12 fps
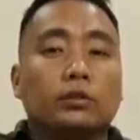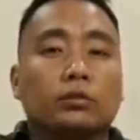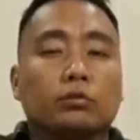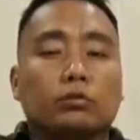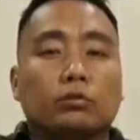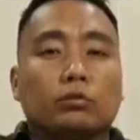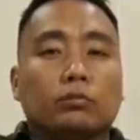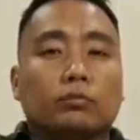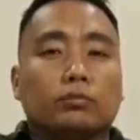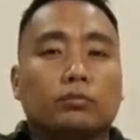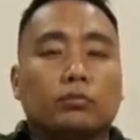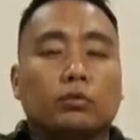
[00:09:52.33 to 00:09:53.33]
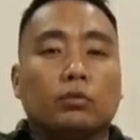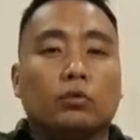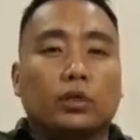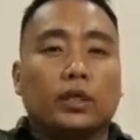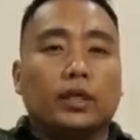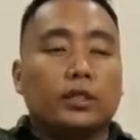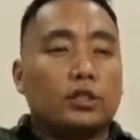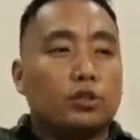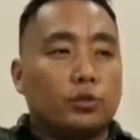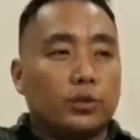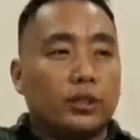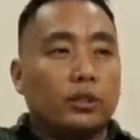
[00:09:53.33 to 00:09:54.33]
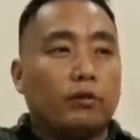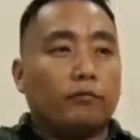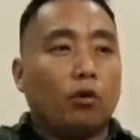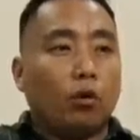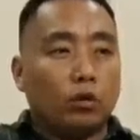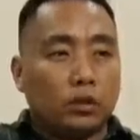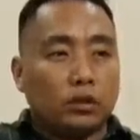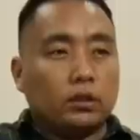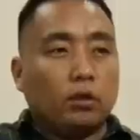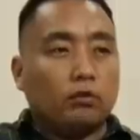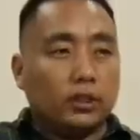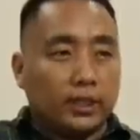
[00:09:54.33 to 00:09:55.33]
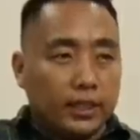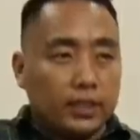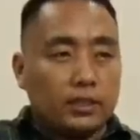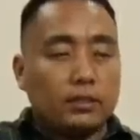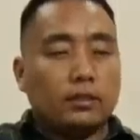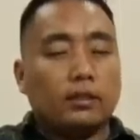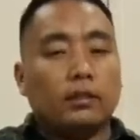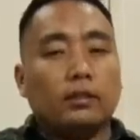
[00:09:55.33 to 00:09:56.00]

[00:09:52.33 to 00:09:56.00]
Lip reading: So looking at the situation of all the things,